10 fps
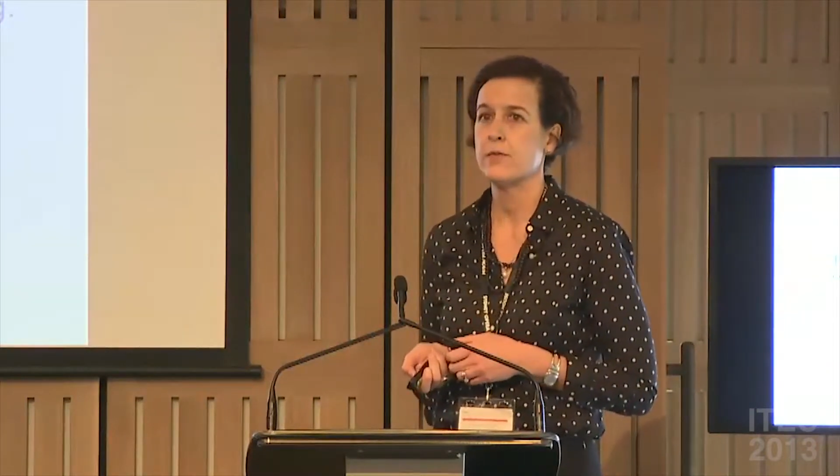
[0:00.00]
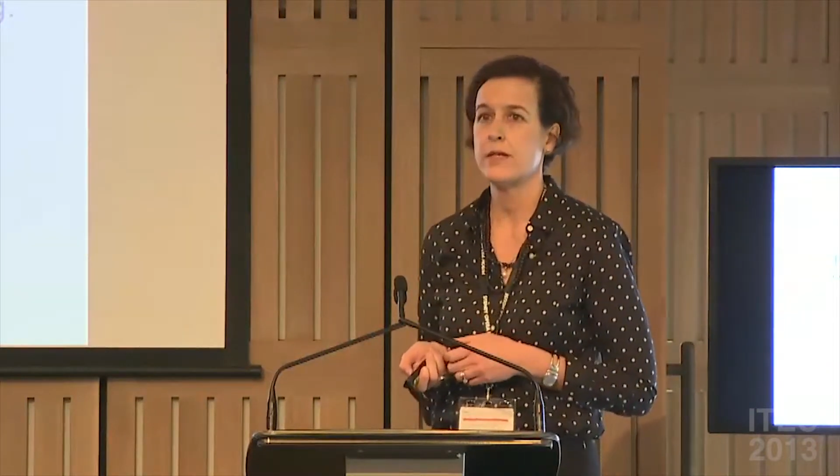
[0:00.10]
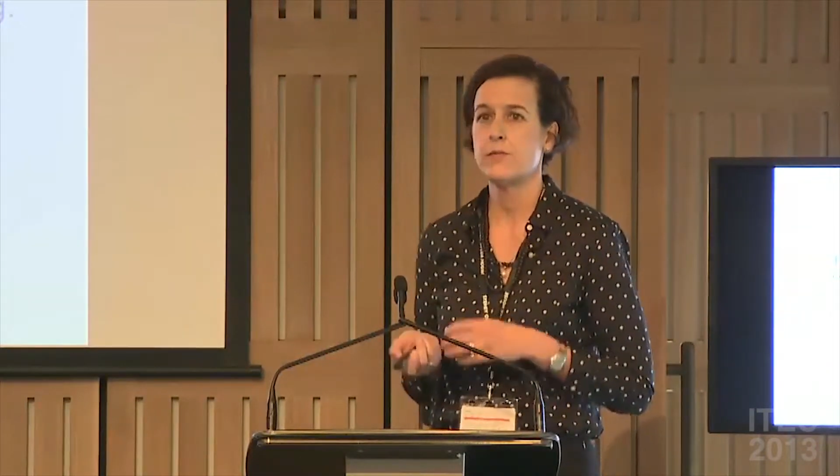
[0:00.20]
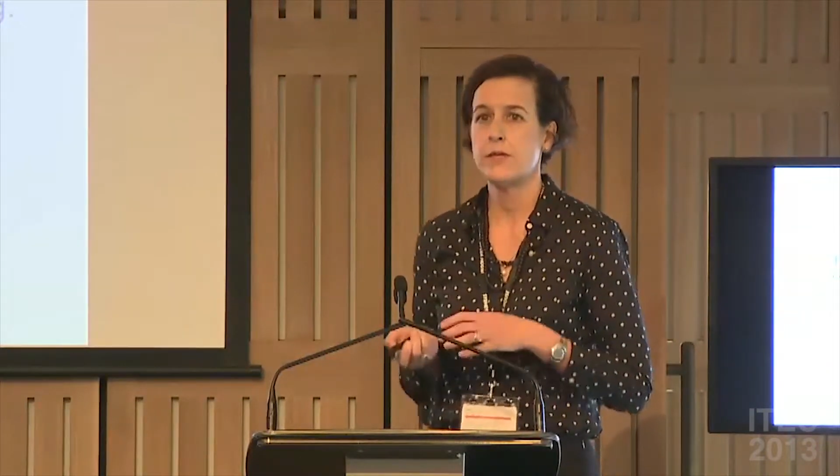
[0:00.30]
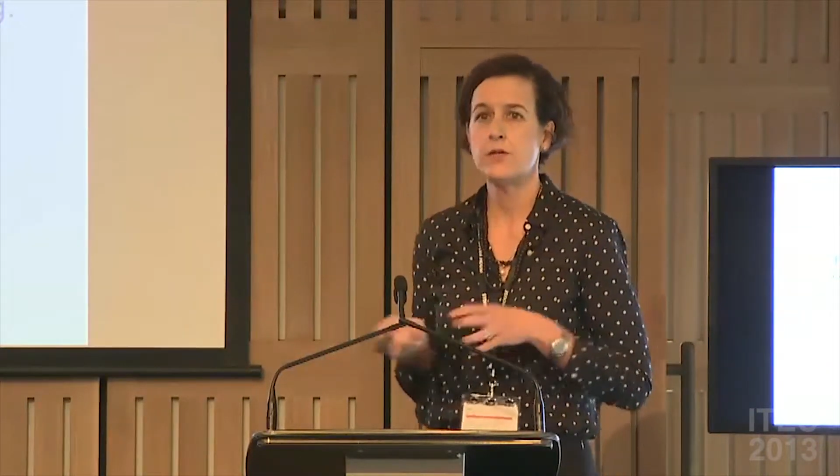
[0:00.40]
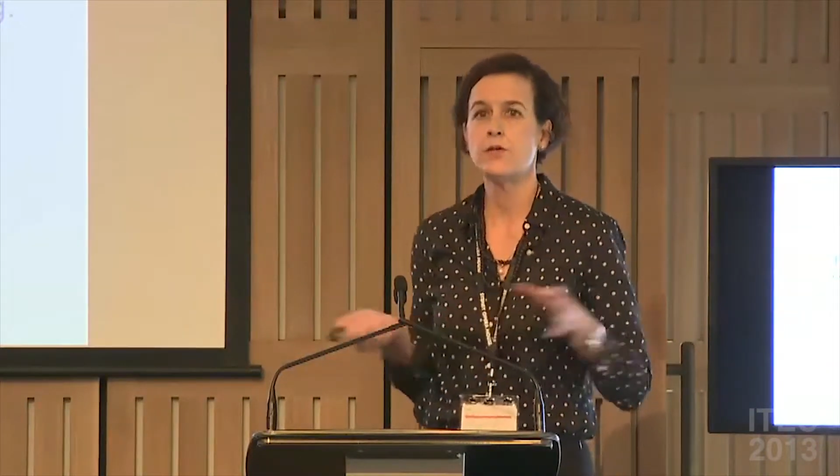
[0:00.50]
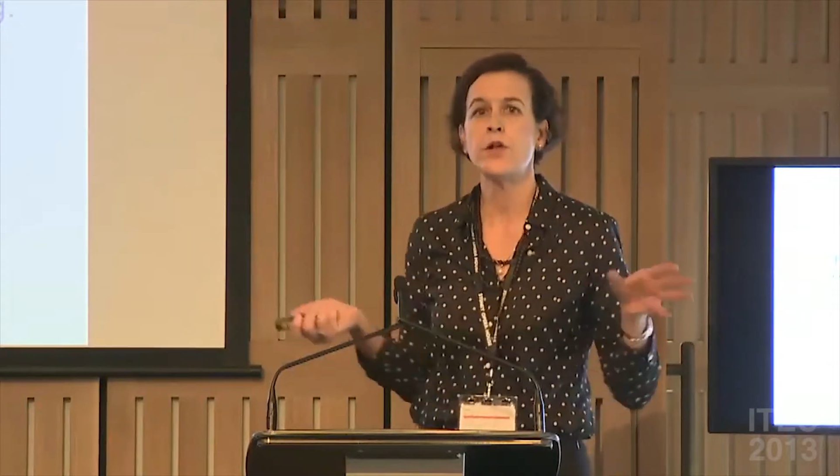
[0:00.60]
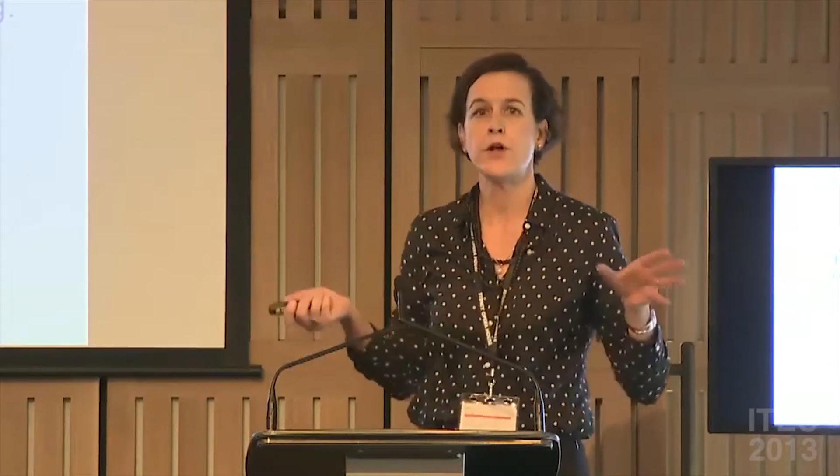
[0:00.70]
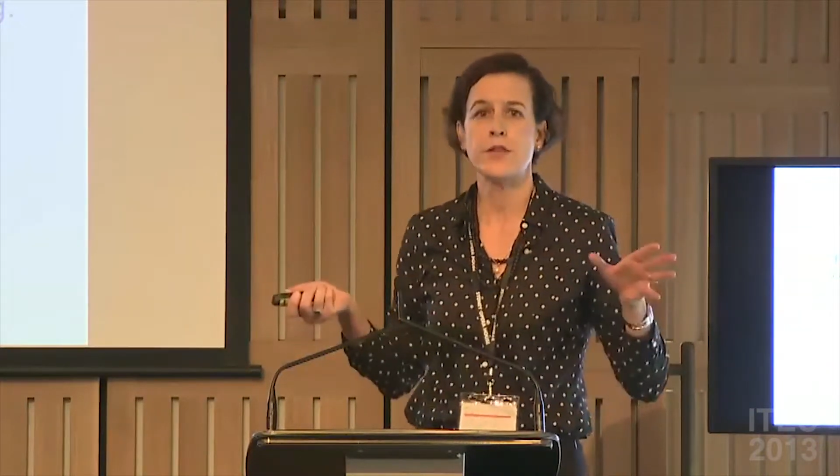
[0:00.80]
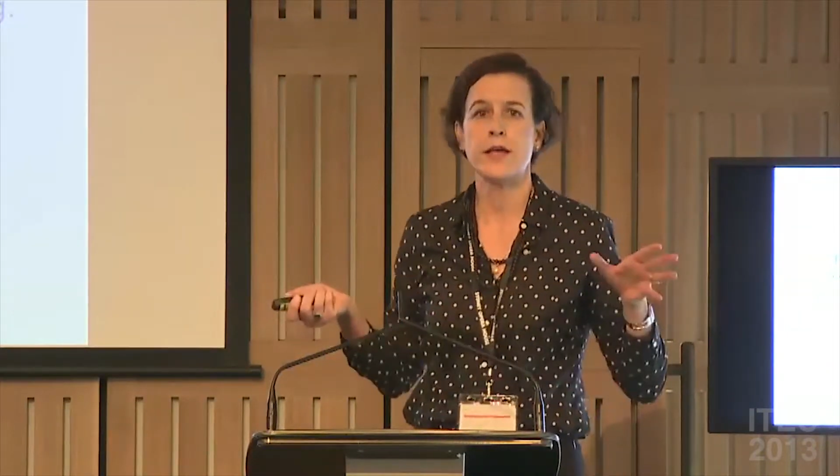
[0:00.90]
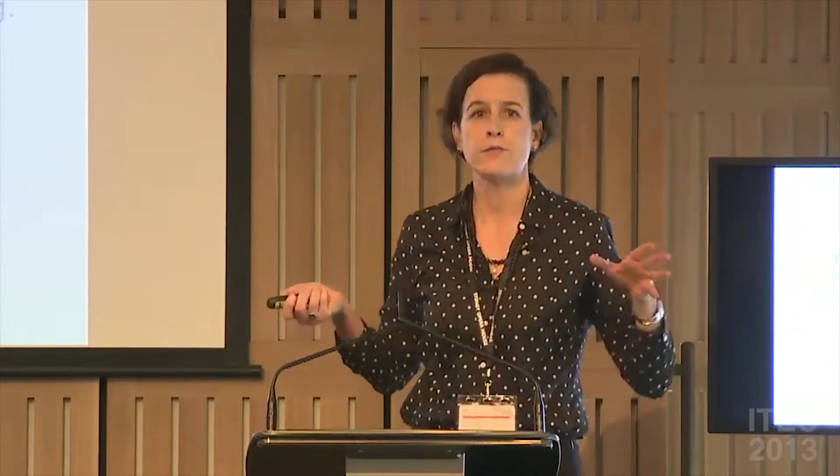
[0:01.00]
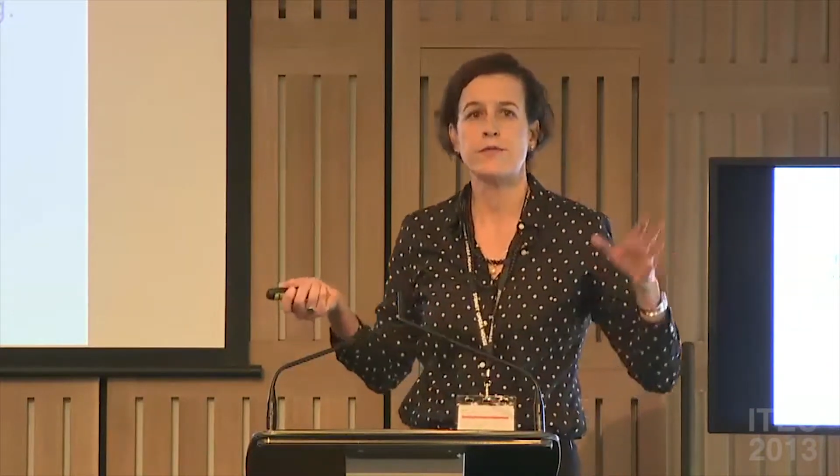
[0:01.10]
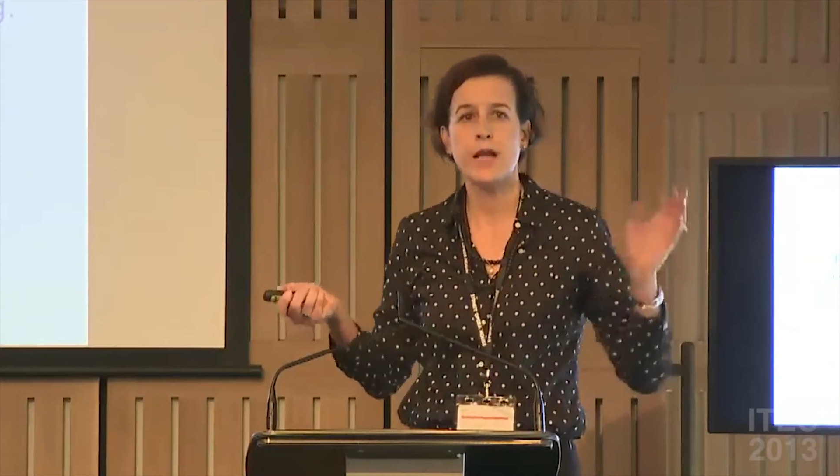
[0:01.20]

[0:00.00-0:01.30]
We all know that. We've